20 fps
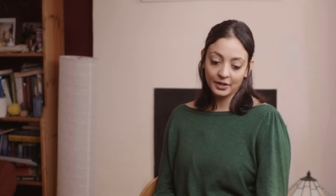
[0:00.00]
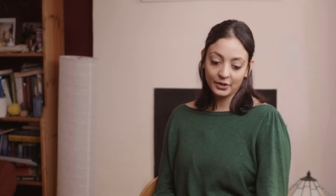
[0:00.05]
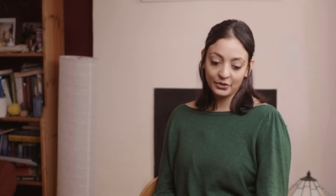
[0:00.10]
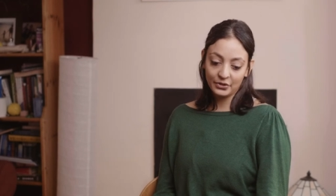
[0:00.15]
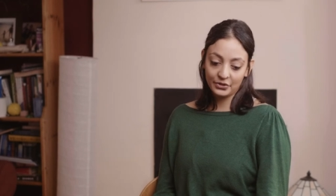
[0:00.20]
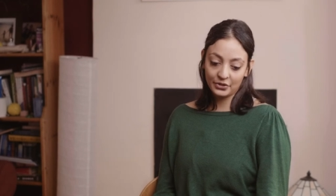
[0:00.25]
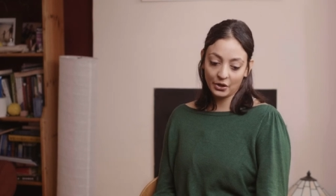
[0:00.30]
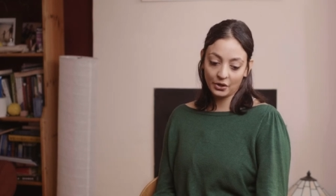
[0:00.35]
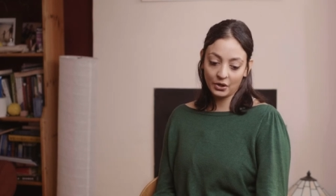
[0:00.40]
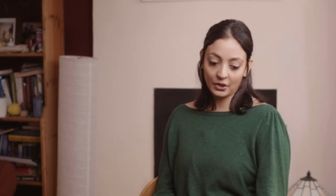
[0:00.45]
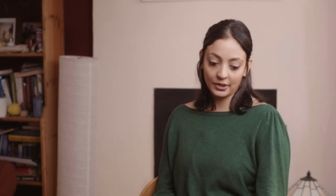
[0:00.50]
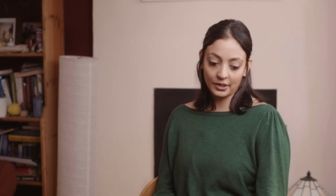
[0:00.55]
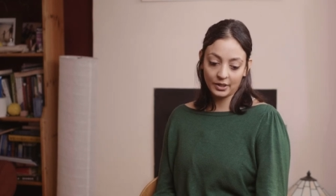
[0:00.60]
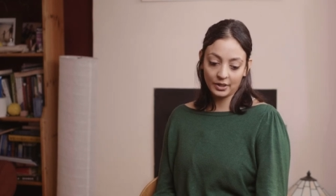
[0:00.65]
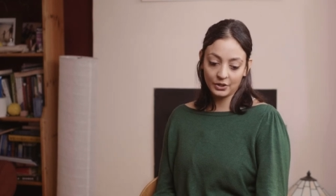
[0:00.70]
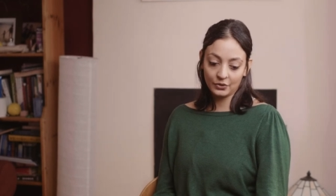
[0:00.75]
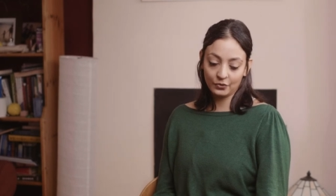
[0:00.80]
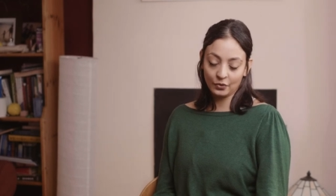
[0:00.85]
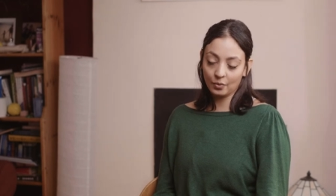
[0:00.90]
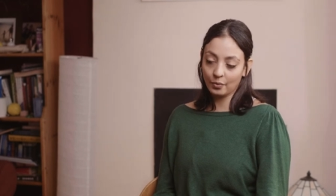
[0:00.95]
solo
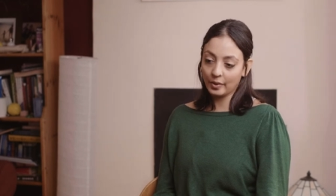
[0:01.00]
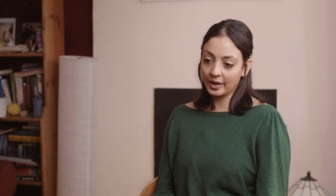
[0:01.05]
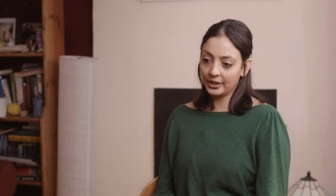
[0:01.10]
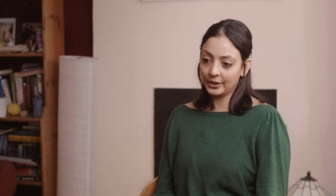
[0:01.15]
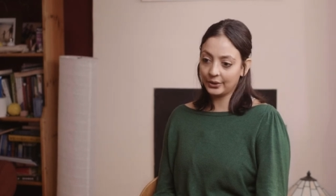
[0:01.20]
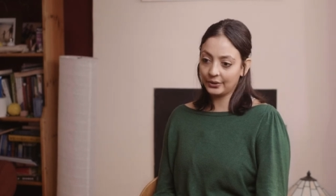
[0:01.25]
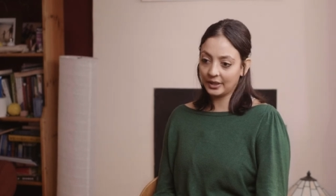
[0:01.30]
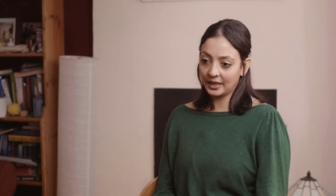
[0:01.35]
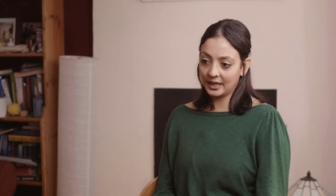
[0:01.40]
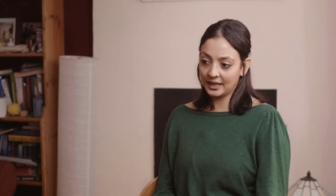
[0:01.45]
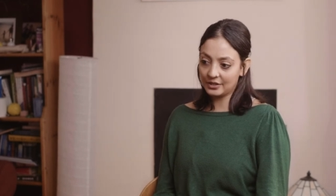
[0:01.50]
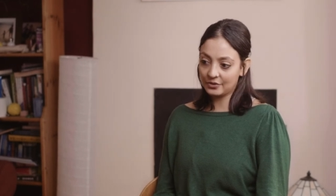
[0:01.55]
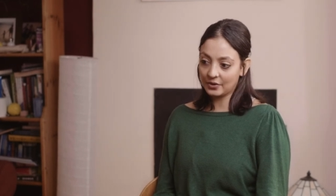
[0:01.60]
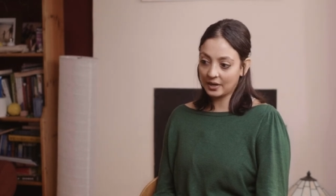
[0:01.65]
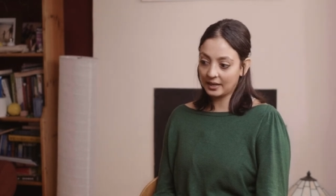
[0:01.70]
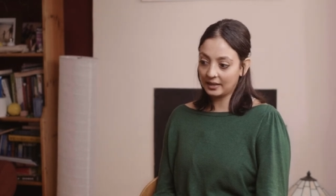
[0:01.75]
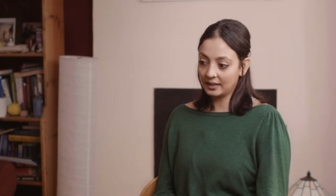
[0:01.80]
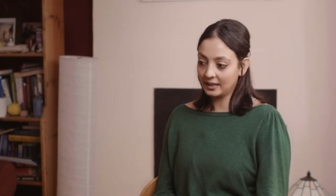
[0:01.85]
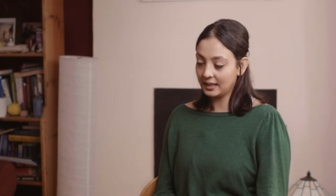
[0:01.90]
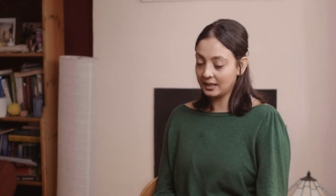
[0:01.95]
dance form, why don't I
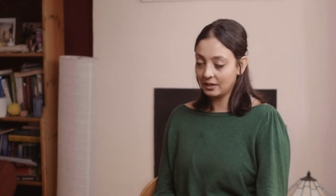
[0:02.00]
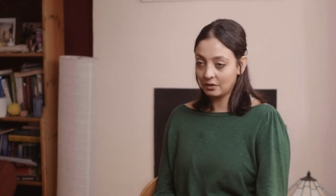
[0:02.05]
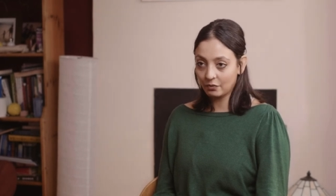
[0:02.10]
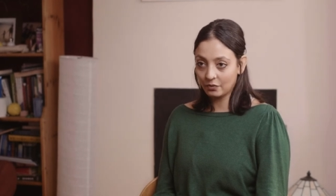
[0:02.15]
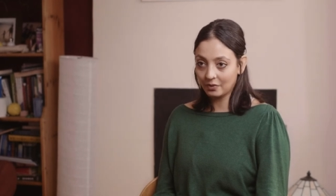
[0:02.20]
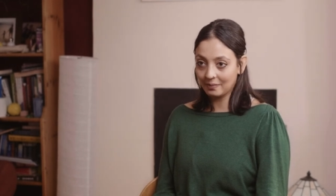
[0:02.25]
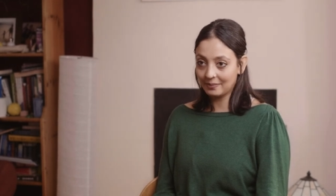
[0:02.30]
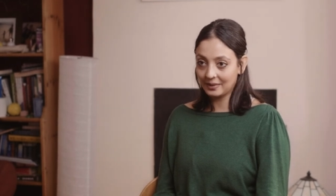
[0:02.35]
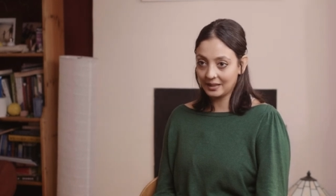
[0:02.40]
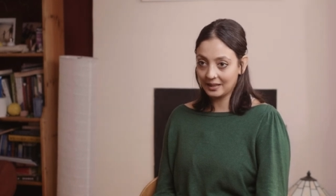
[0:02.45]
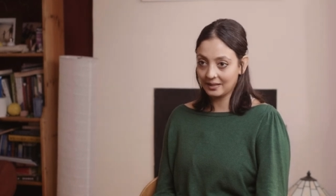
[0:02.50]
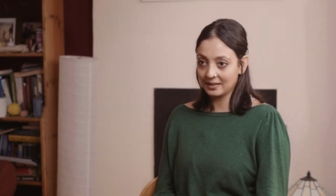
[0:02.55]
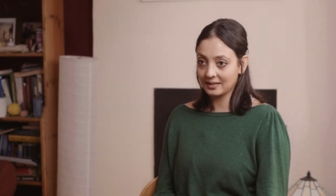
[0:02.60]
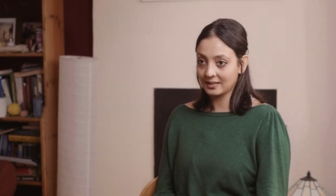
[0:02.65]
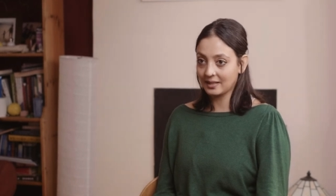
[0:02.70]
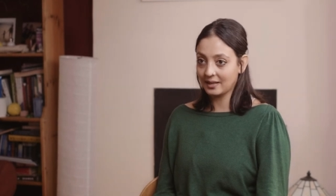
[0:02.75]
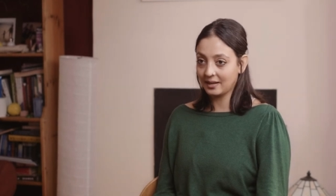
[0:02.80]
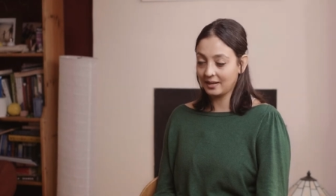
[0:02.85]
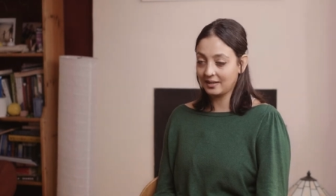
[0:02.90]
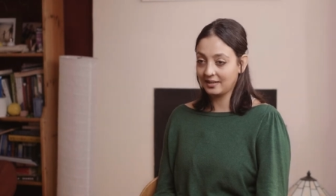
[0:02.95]
try and learn from
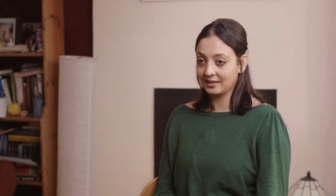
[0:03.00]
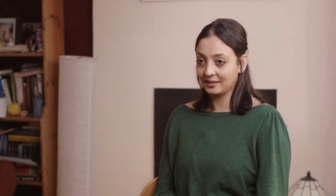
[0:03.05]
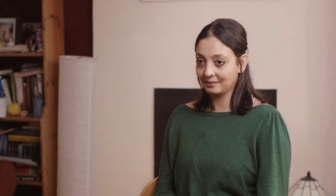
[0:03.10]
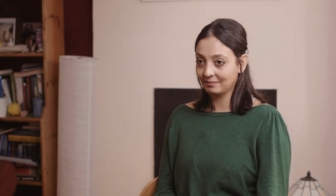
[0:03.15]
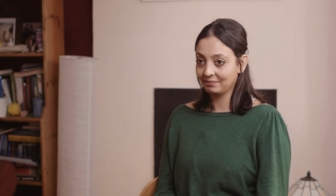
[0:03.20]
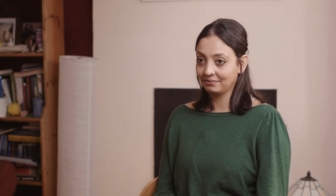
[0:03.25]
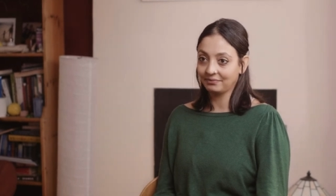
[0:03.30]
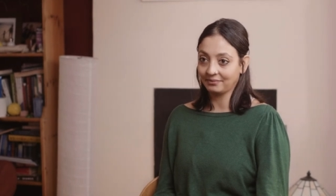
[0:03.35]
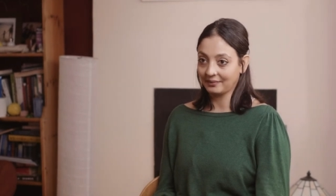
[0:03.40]
things that are